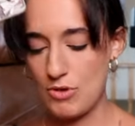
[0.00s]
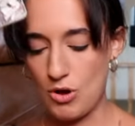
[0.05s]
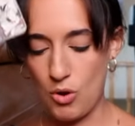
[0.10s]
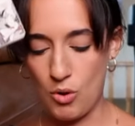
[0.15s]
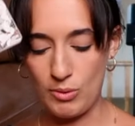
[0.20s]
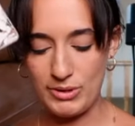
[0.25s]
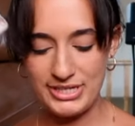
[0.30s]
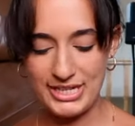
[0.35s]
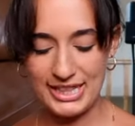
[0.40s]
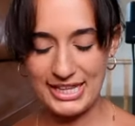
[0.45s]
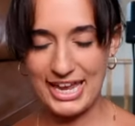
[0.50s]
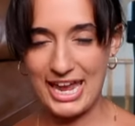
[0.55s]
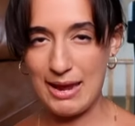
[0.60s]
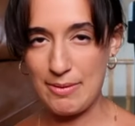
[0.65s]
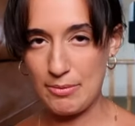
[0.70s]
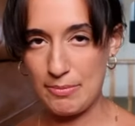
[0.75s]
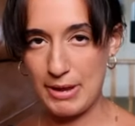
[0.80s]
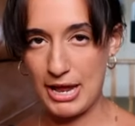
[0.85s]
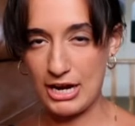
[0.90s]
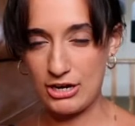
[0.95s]
Always have the
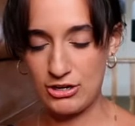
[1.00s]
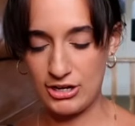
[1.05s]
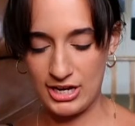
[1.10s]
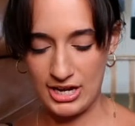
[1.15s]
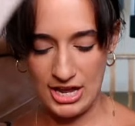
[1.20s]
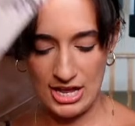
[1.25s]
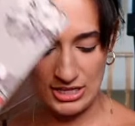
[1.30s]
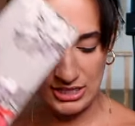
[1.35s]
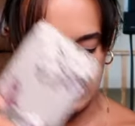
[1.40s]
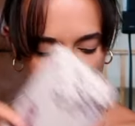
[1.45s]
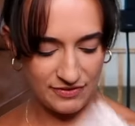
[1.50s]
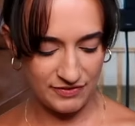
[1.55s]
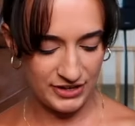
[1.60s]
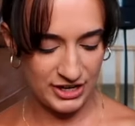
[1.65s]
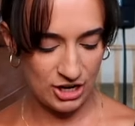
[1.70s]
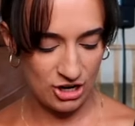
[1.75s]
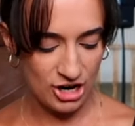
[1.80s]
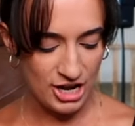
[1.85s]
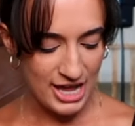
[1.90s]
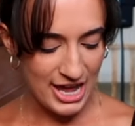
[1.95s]
camera battery and stuff in
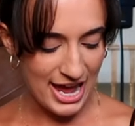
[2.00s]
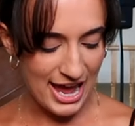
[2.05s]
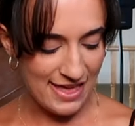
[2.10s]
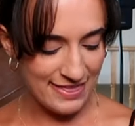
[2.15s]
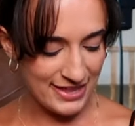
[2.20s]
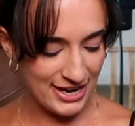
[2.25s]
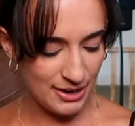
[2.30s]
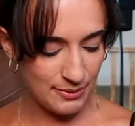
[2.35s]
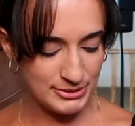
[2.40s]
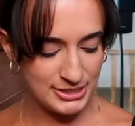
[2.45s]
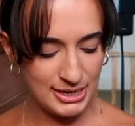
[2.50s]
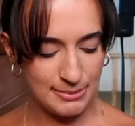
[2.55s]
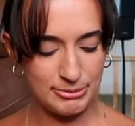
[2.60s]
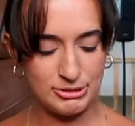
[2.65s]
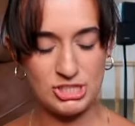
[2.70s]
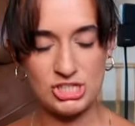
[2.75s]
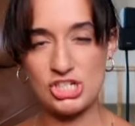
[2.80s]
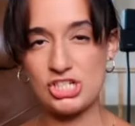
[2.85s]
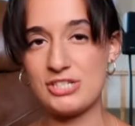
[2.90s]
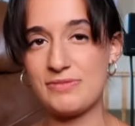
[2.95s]
here. And then I was able
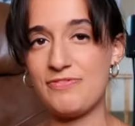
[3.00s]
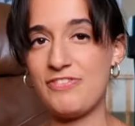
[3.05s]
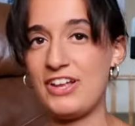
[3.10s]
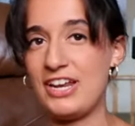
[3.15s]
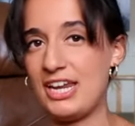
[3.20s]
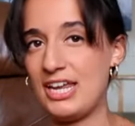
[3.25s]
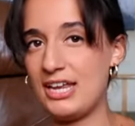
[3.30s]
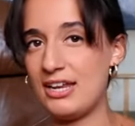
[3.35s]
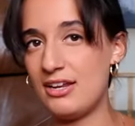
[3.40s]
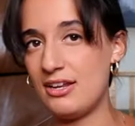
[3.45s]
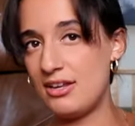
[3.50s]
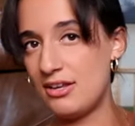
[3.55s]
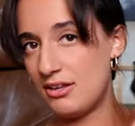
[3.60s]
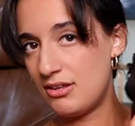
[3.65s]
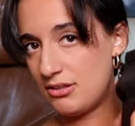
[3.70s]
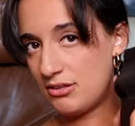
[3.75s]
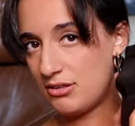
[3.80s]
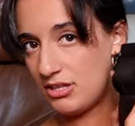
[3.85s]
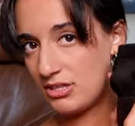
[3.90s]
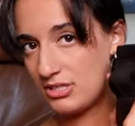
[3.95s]
to just fit it
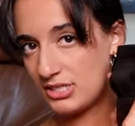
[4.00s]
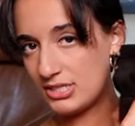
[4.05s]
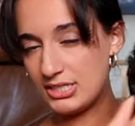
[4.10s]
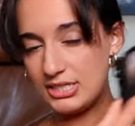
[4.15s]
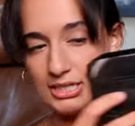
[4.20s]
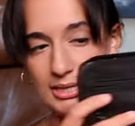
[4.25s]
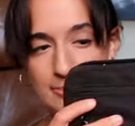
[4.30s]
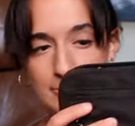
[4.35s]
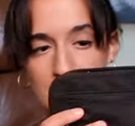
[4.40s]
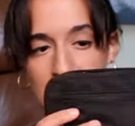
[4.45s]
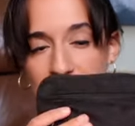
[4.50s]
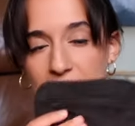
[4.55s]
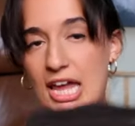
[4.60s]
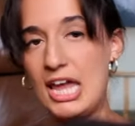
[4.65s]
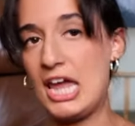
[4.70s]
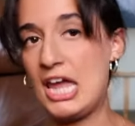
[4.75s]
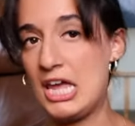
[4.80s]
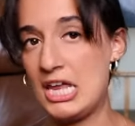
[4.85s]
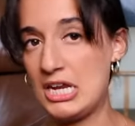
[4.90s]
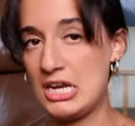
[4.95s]
slimly
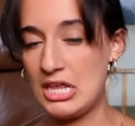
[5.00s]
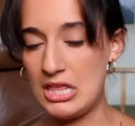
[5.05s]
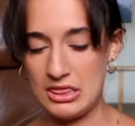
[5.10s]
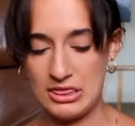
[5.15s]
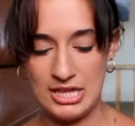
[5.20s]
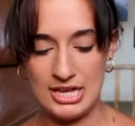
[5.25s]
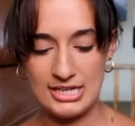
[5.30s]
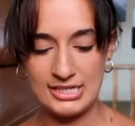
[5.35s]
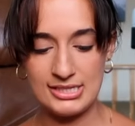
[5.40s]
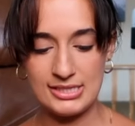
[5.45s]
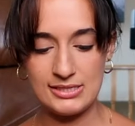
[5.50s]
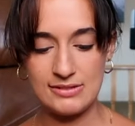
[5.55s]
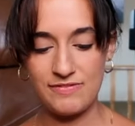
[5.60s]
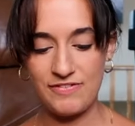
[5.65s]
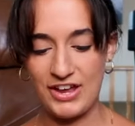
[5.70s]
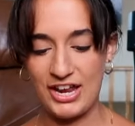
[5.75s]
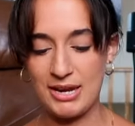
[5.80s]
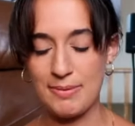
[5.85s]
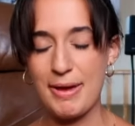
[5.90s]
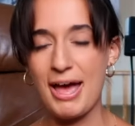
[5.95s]
in this
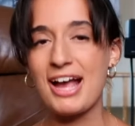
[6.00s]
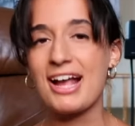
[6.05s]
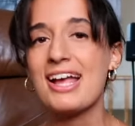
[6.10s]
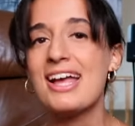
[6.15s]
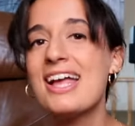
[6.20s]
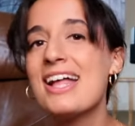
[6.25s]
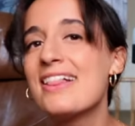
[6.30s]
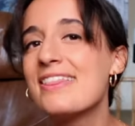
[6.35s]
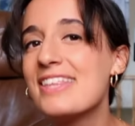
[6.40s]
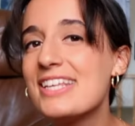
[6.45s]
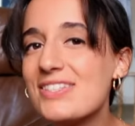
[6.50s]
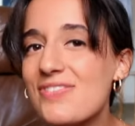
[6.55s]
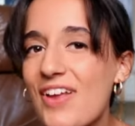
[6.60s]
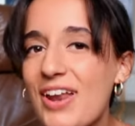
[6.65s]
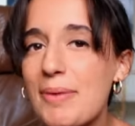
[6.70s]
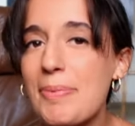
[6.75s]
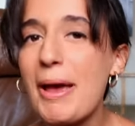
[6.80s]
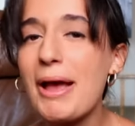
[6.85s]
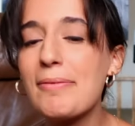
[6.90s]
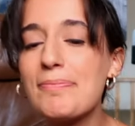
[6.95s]
fanny pack. This
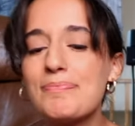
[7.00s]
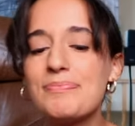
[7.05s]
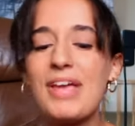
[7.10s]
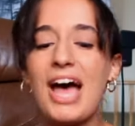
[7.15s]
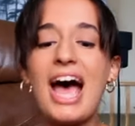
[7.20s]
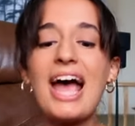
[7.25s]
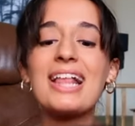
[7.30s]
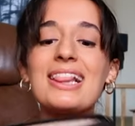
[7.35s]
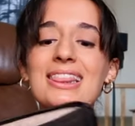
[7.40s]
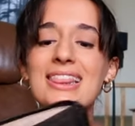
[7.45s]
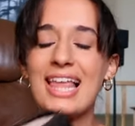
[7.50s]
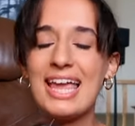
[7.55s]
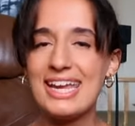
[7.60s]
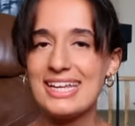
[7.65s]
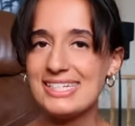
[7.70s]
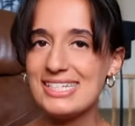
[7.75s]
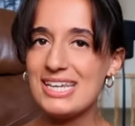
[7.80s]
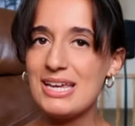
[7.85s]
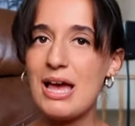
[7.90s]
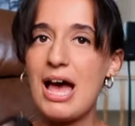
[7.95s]
fanny pack, I
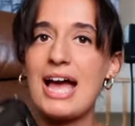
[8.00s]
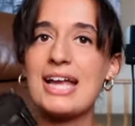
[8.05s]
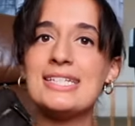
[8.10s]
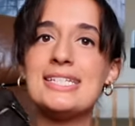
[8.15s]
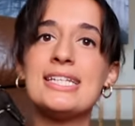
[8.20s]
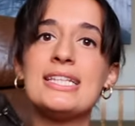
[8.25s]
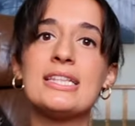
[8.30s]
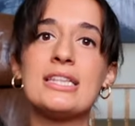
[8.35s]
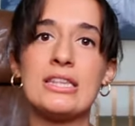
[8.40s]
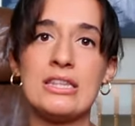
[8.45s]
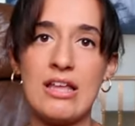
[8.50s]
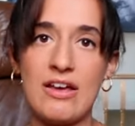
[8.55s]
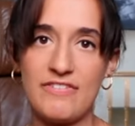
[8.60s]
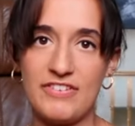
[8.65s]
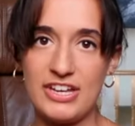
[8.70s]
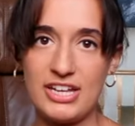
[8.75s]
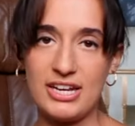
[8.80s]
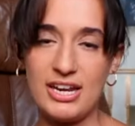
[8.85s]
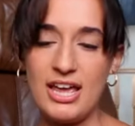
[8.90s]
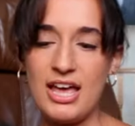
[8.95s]
liked it, I didn't love
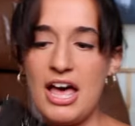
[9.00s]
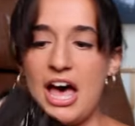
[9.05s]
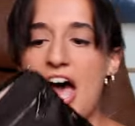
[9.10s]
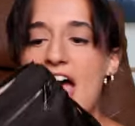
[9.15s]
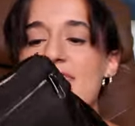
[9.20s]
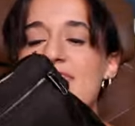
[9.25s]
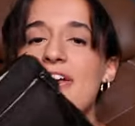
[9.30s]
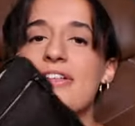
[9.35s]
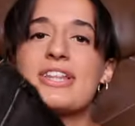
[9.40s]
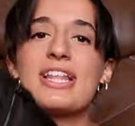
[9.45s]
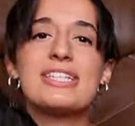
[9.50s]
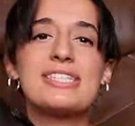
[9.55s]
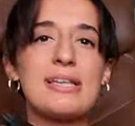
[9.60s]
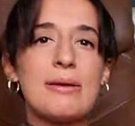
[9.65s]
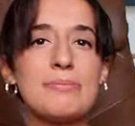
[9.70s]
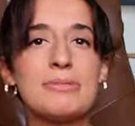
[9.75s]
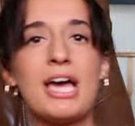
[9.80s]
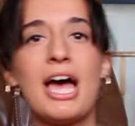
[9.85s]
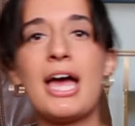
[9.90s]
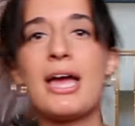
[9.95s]
it. I found that
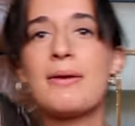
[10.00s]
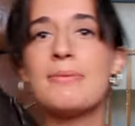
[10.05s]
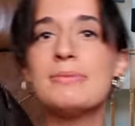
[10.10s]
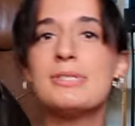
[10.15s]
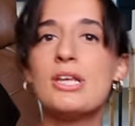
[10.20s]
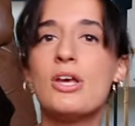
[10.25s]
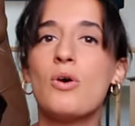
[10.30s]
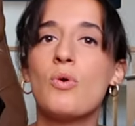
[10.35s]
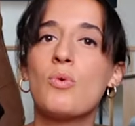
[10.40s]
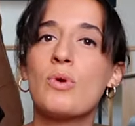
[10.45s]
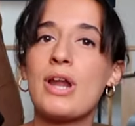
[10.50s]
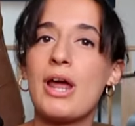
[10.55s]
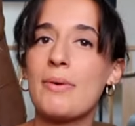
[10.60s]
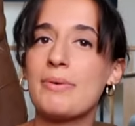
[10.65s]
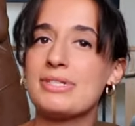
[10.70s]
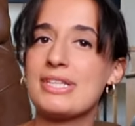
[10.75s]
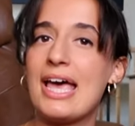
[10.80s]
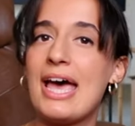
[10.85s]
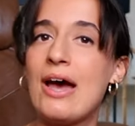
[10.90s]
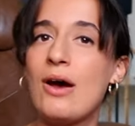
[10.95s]
sometimes when I
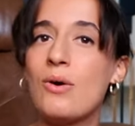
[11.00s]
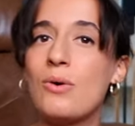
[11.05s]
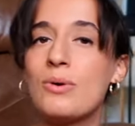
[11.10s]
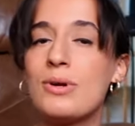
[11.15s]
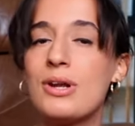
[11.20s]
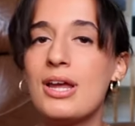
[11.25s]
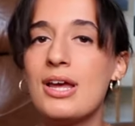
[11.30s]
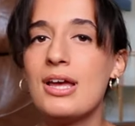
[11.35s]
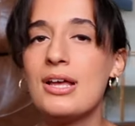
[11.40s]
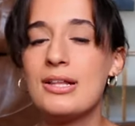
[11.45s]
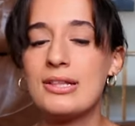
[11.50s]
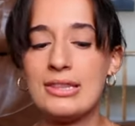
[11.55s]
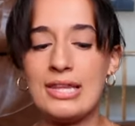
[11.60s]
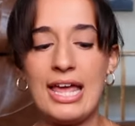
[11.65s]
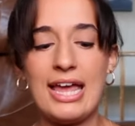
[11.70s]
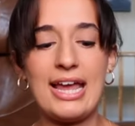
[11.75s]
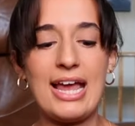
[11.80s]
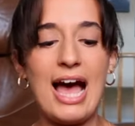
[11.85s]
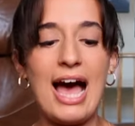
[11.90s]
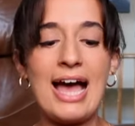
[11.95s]
was out,
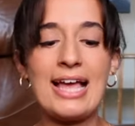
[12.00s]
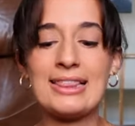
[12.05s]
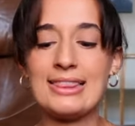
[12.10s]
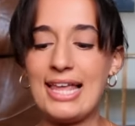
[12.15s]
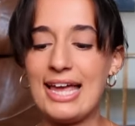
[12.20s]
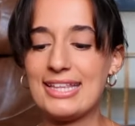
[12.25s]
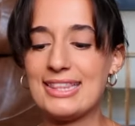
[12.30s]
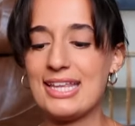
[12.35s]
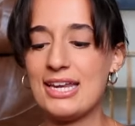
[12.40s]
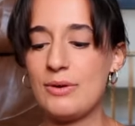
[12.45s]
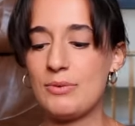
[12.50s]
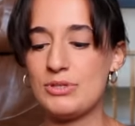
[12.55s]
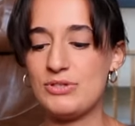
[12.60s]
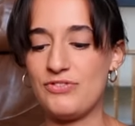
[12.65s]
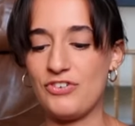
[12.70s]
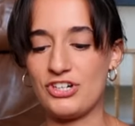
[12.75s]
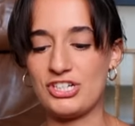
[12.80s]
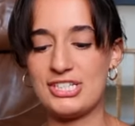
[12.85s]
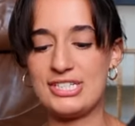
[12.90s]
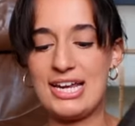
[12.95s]
like I liked that it was
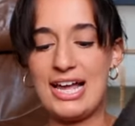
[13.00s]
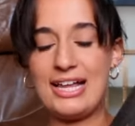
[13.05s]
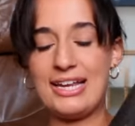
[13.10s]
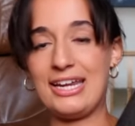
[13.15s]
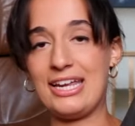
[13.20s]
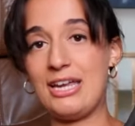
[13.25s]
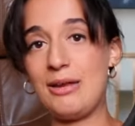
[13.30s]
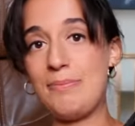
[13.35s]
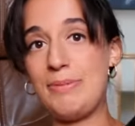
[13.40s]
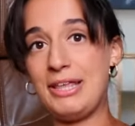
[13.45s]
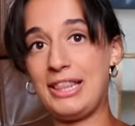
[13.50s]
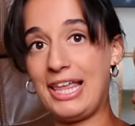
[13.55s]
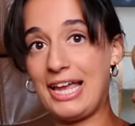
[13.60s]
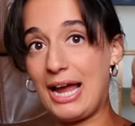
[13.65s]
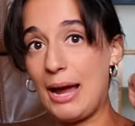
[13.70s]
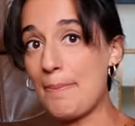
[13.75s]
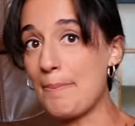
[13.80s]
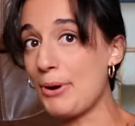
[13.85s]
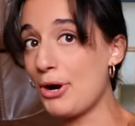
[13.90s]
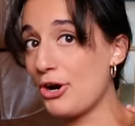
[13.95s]
versatile and it could be
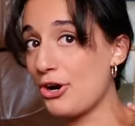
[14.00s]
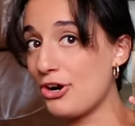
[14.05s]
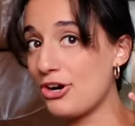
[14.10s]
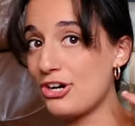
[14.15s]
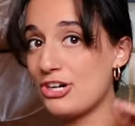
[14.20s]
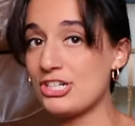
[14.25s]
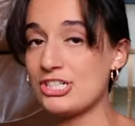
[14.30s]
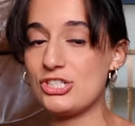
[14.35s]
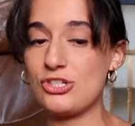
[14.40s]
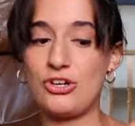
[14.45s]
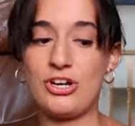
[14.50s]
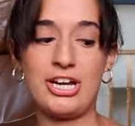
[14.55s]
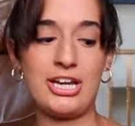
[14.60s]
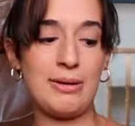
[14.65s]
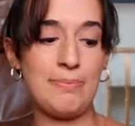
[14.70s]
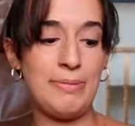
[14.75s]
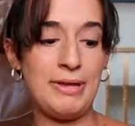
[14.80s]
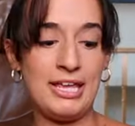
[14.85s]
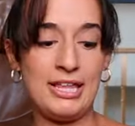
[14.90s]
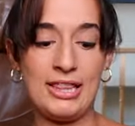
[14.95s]
like a purse or it
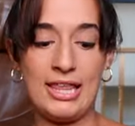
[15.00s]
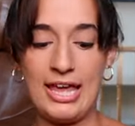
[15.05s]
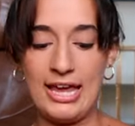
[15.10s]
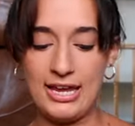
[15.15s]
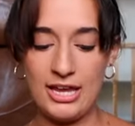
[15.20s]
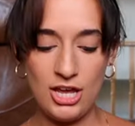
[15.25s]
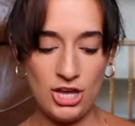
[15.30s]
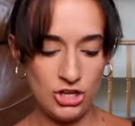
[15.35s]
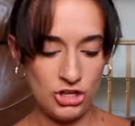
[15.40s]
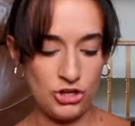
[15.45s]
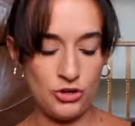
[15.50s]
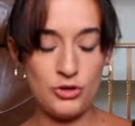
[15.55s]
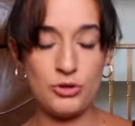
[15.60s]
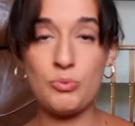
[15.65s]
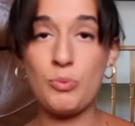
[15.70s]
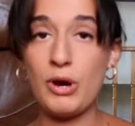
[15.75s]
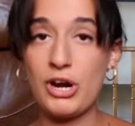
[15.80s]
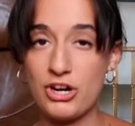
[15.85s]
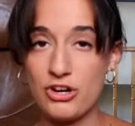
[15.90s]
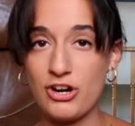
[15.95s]
could be like, you
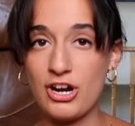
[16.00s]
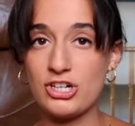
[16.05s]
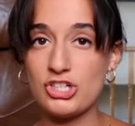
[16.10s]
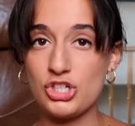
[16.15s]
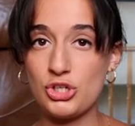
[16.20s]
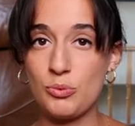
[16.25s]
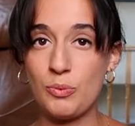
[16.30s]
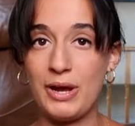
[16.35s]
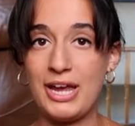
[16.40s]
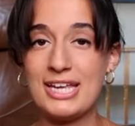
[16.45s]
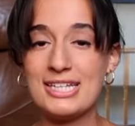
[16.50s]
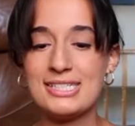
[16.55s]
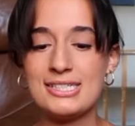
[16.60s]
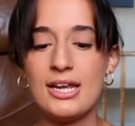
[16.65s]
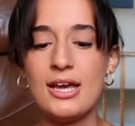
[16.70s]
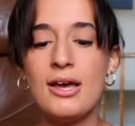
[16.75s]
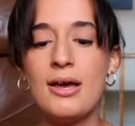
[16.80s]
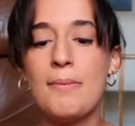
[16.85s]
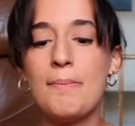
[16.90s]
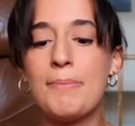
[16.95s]
could wear it around your waist.
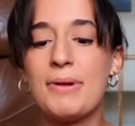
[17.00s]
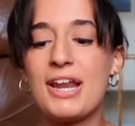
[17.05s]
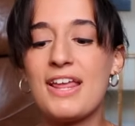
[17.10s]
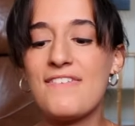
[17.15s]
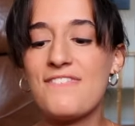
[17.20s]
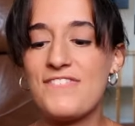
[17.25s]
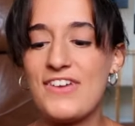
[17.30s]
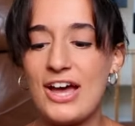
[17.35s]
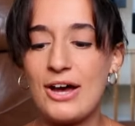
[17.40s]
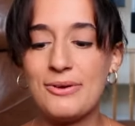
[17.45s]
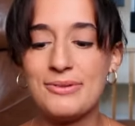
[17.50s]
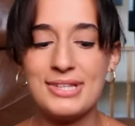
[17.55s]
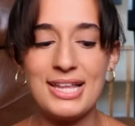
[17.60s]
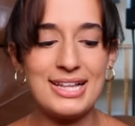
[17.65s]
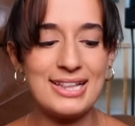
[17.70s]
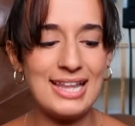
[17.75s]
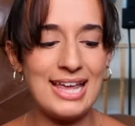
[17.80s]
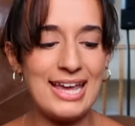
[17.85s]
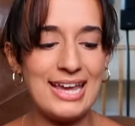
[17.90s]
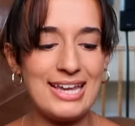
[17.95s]
But I found
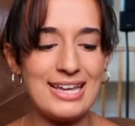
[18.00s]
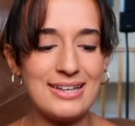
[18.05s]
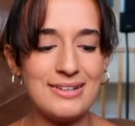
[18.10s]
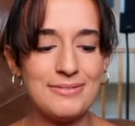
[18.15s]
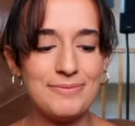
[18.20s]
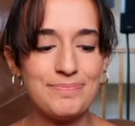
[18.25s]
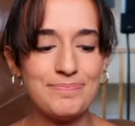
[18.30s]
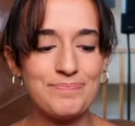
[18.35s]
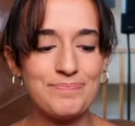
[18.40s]
that like,